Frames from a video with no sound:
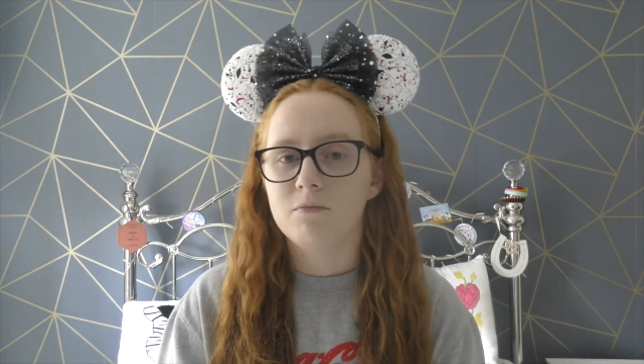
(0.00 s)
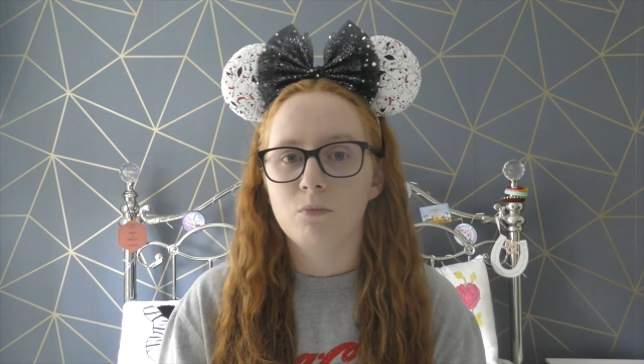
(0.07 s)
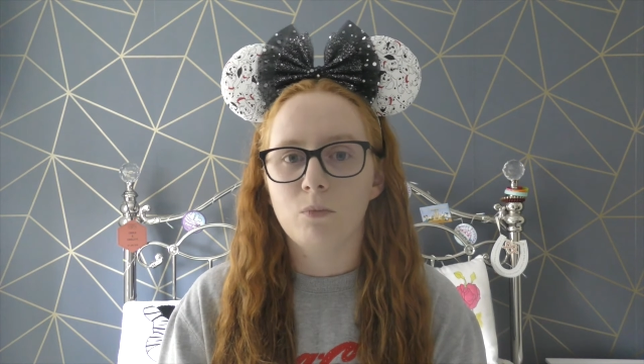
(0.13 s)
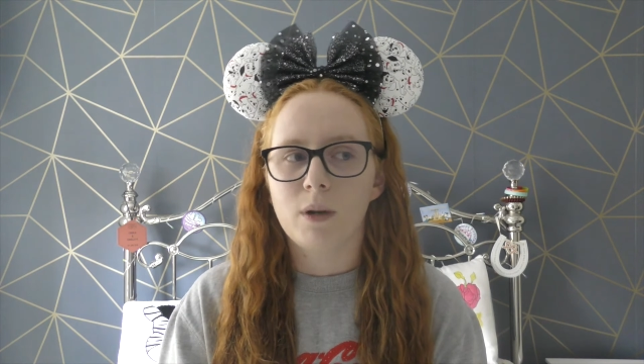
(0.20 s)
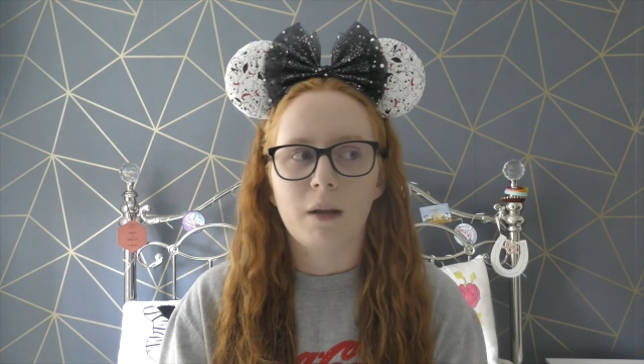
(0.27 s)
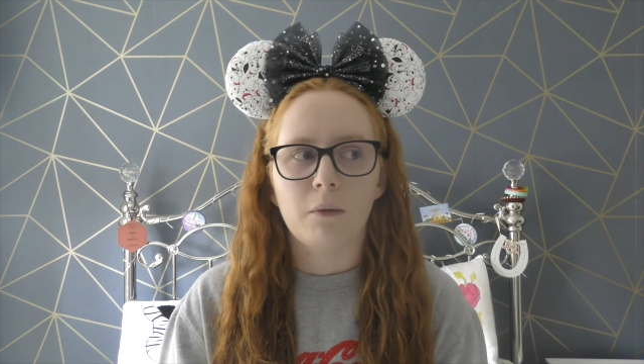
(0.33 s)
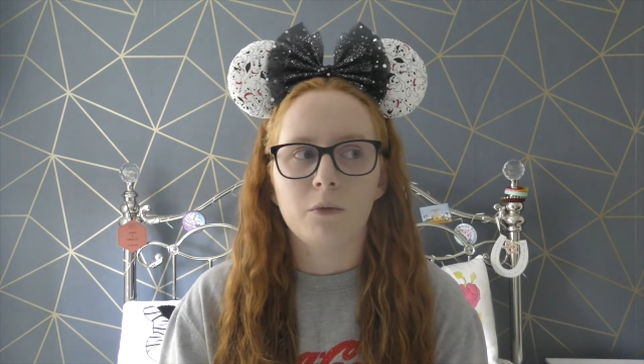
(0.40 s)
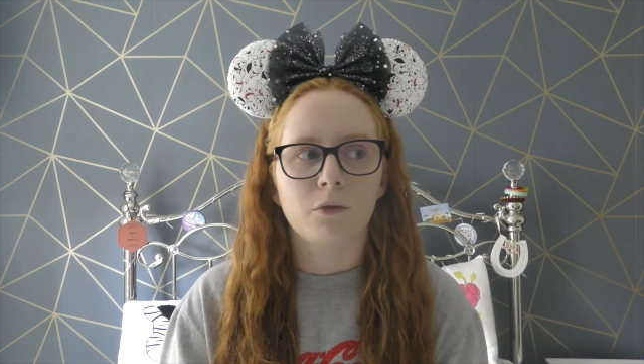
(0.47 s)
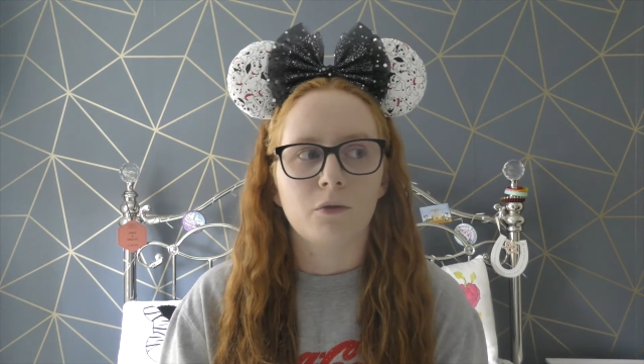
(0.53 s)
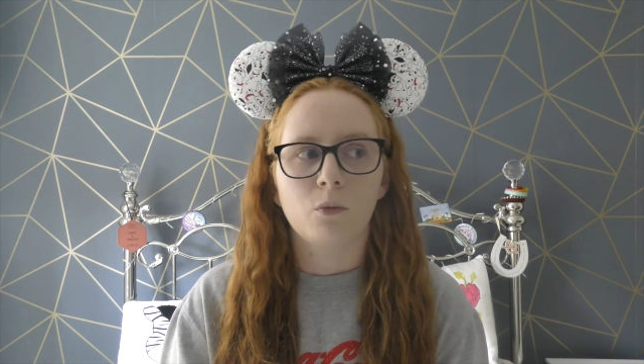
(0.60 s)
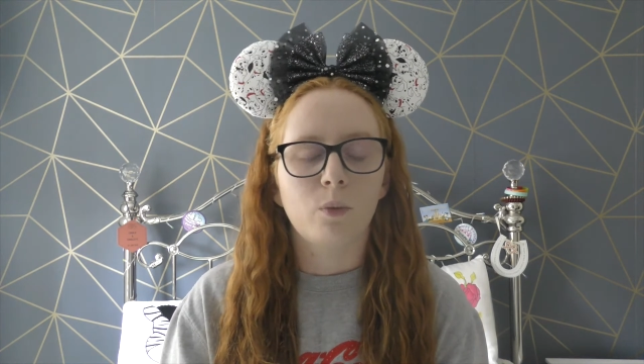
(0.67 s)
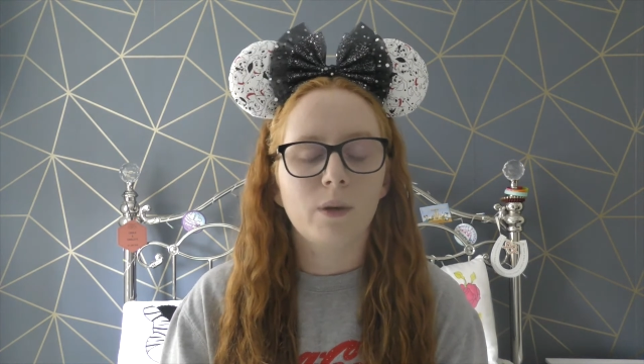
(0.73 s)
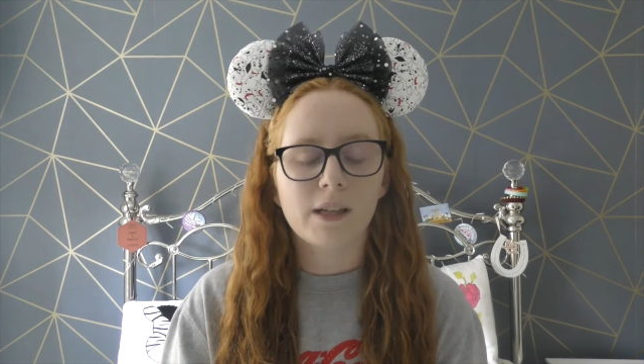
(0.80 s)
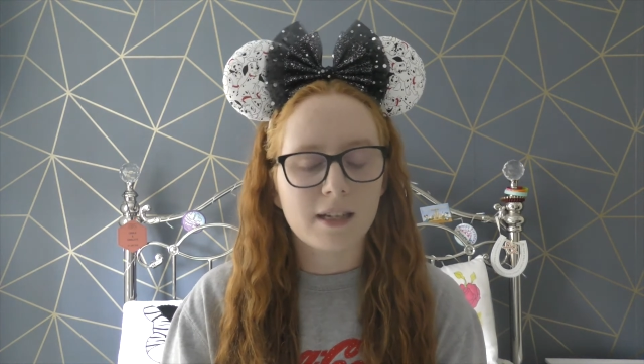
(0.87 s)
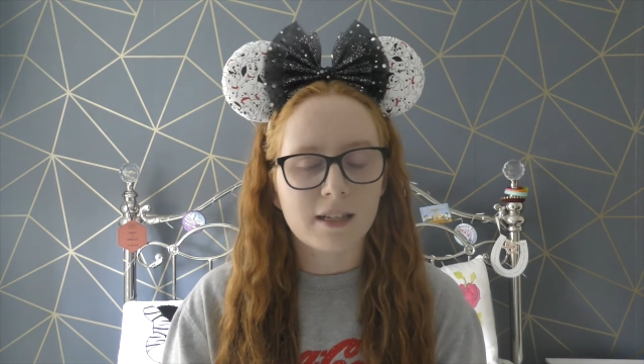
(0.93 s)
it was the
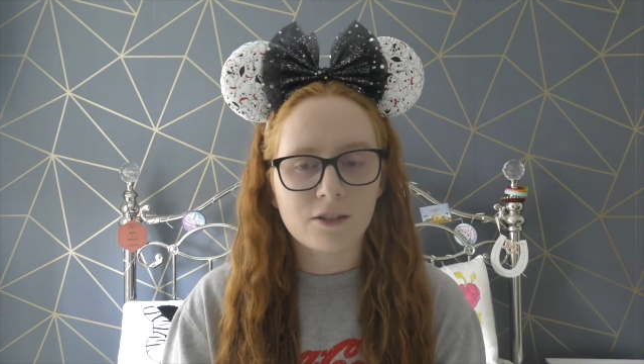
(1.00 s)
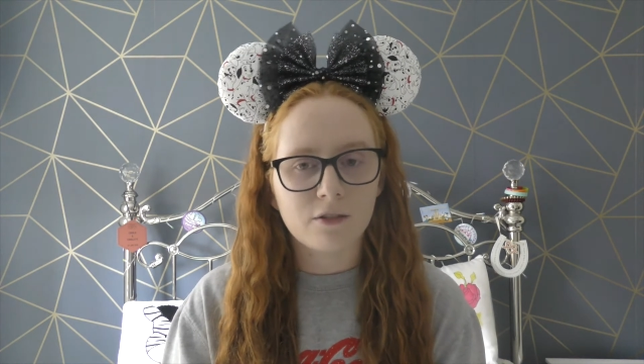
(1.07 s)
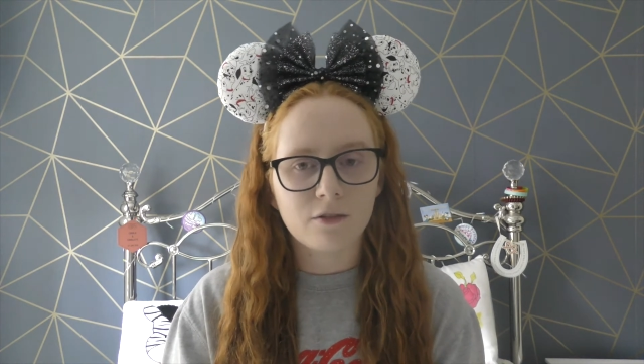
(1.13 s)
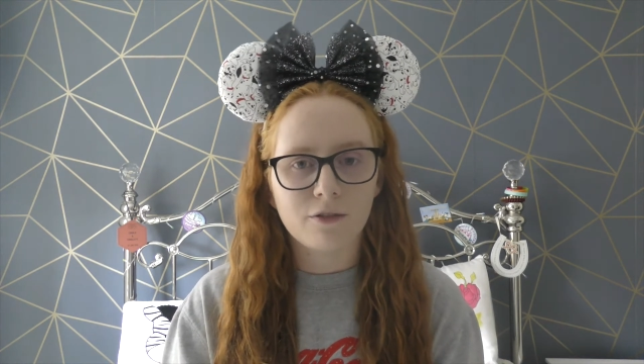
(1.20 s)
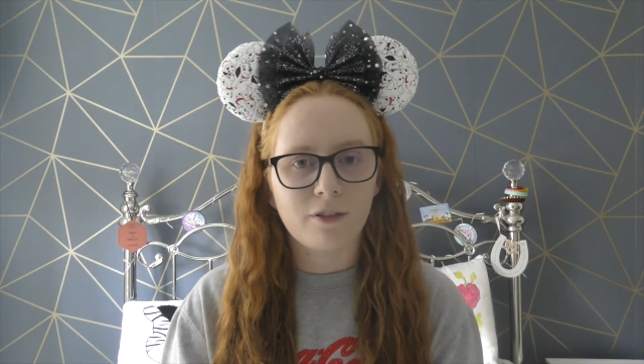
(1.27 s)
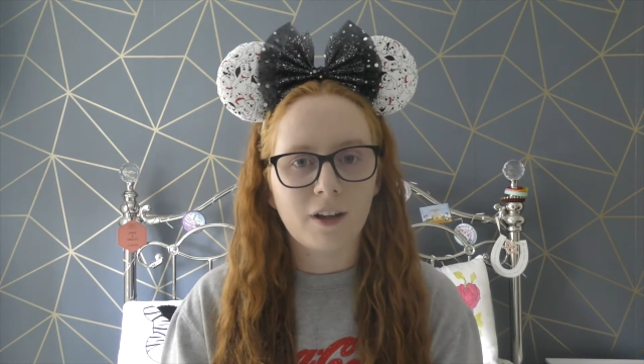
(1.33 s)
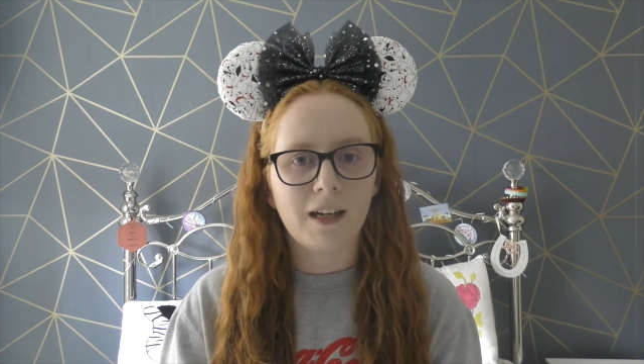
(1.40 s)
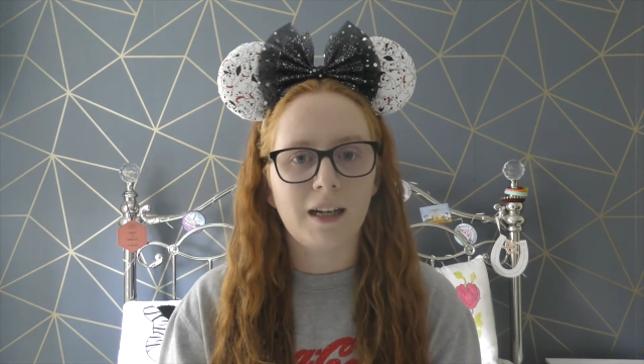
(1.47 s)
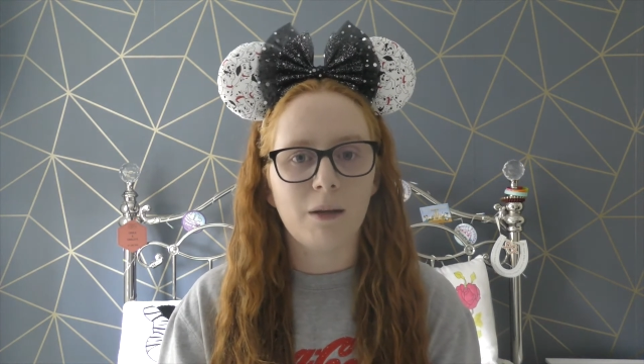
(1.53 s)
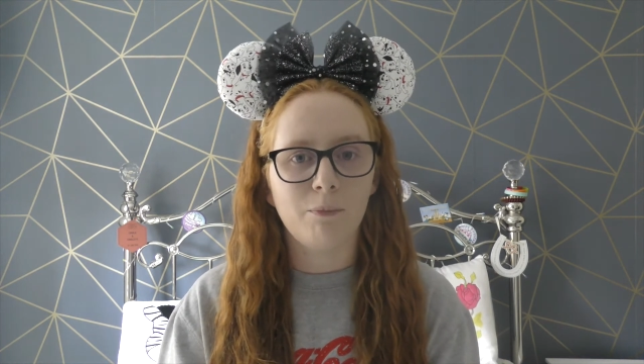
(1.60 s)
weirdest feeling,